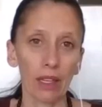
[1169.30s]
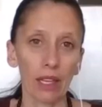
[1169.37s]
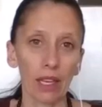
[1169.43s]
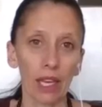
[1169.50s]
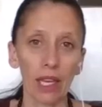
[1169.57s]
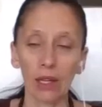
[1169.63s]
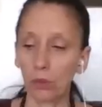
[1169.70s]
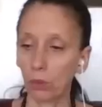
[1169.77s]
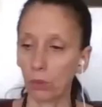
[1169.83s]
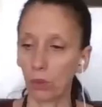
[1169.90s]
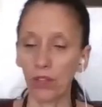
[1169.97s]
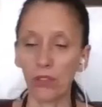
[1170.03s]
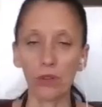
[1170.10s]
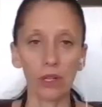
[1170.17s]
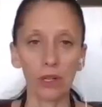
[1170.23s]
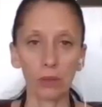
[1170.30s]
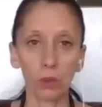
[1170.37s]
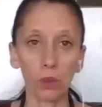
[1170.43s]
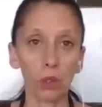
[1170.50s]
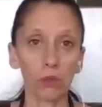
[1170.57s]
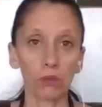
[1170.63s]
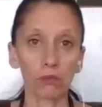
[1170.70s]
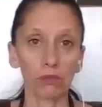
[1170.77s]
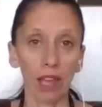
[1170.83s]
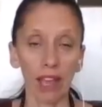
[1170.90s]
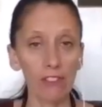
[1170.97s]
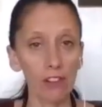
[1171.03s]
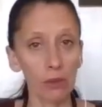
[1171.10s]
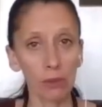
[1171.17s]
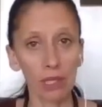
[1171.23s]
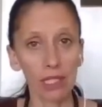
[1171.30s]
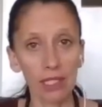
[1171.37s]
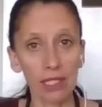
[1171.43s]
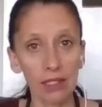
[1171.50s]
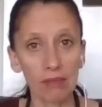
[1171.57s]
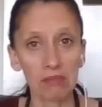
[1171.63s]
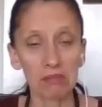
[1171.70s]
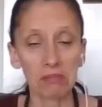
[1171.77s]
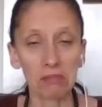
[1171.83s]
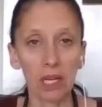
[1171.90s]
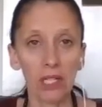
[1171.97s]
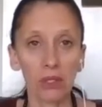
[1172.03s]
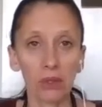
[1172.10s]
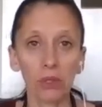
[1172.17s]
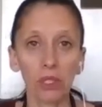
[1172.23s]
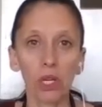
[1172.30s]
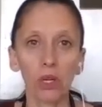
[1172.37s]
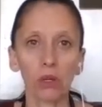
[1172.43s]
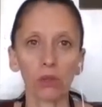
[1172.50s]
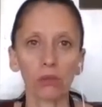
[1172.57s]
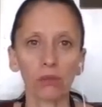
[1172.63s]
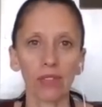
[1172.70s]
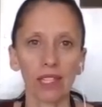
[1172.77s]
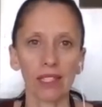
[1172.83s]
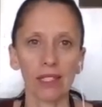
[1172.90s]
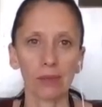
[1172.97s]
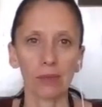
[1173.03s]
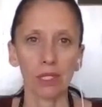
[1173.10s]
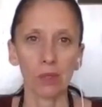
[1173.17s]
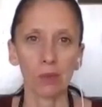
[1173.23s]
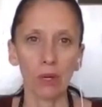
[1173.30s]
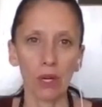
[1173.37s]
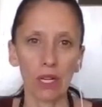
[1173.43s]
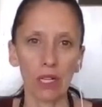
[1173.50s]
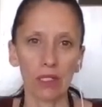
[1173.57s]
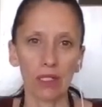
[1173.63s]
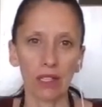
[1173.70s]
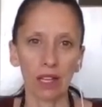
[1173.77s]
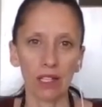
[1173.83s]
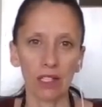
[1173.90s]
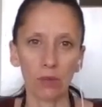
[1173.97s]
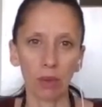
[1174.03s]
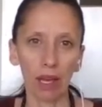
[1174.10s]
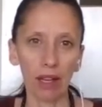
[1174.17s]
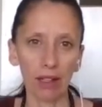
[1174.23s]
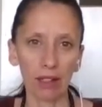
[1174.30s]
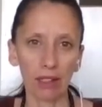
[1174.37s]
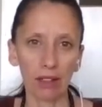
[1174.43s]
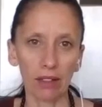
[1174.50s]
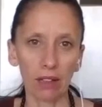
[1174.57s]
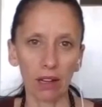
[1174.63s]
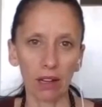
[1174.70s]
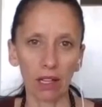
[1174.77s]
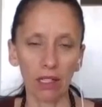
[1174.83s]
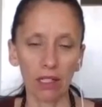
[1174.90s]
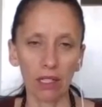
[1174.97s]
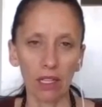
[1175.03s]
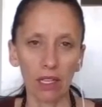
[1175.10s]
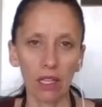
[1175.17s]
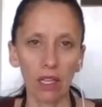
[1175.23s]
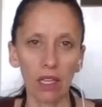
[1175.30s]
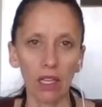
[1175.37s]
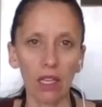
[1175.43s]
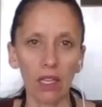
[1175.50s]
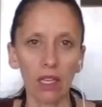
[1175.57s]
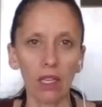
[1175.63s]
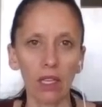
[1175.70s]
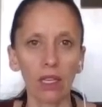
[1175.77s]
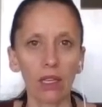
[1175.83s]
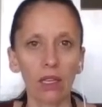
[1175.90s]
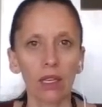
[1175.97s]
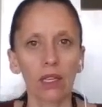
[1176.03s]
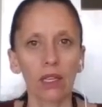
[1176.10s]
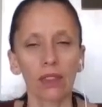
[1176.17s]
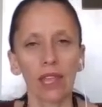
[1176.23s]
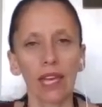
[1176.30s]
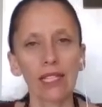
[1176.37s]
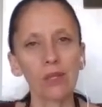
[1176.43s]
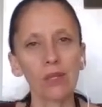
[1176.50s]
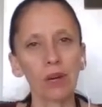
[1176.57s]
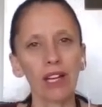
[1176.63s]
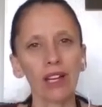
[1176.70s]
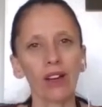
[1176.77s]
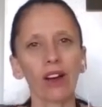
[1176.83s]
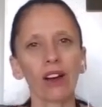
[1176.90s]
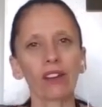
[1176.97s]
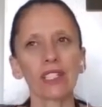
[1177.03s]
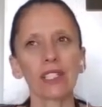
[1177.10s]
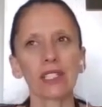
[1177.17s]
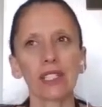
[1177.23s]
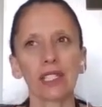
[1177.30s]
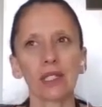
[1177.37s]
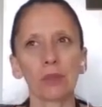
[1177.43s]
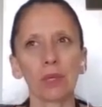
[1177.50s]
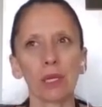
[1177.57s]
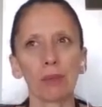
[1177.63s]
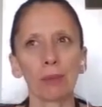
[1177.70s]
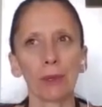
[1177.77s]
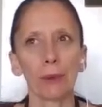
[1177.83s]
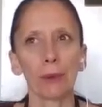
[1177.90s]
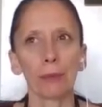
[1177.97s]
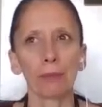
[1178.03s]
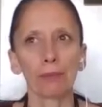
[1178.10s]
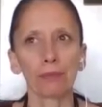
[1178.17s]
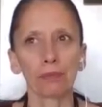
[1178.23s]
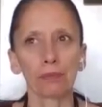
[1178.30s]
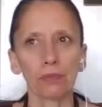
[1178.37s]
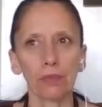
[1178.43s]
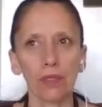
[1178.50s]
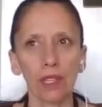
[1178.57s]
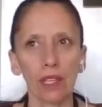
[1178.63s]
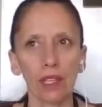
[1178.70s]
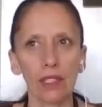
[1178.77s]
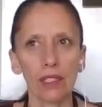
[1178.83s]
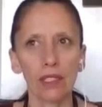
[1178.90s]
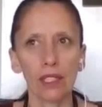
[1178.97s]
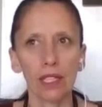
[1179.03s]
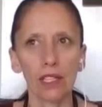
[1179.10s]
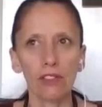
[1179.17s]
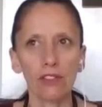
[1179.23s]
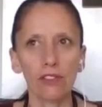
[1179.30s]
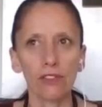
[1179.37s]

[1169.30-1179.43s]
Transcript: And whether it will ever be, I don't know. That's up to spirit to guide you back there or not. That's why I often say to people, instead of